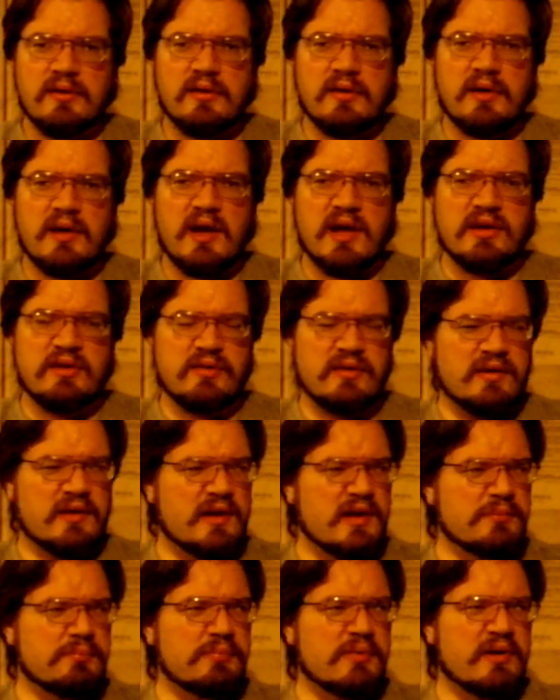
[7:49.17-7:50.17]
and
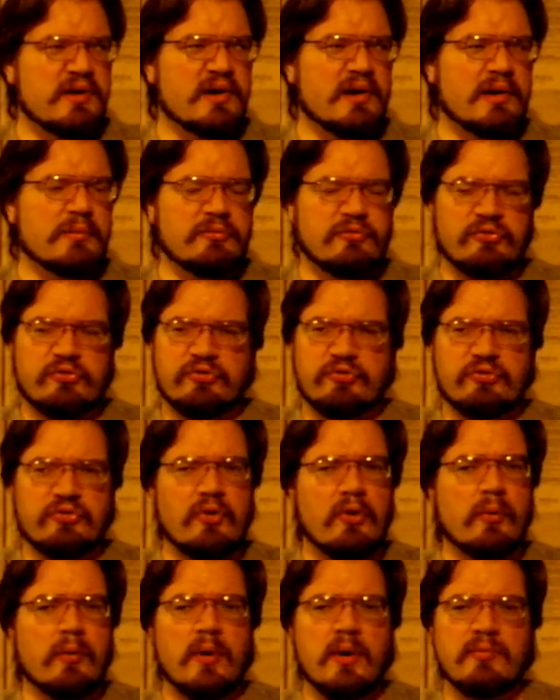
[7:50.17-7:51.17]
it becomes
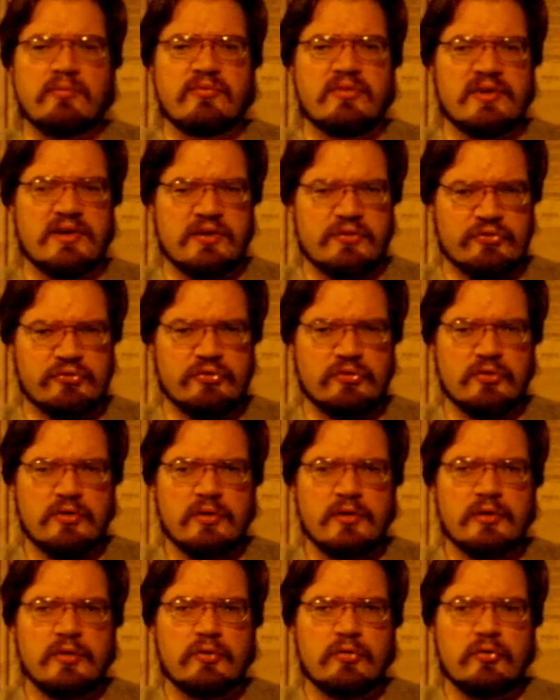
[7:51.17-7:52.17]
so obvious
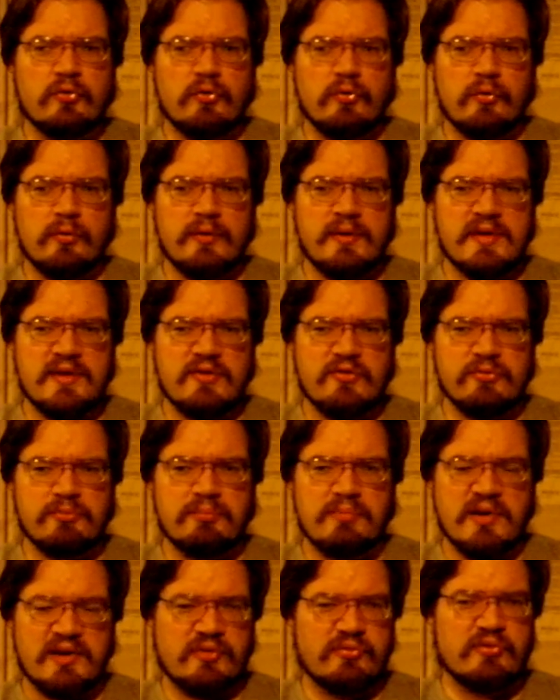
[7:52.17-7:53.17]
who is
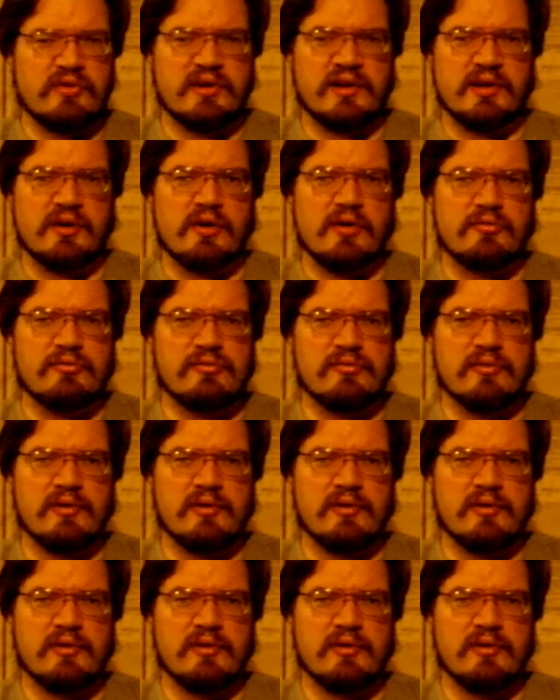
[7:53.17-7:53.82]
benefiting off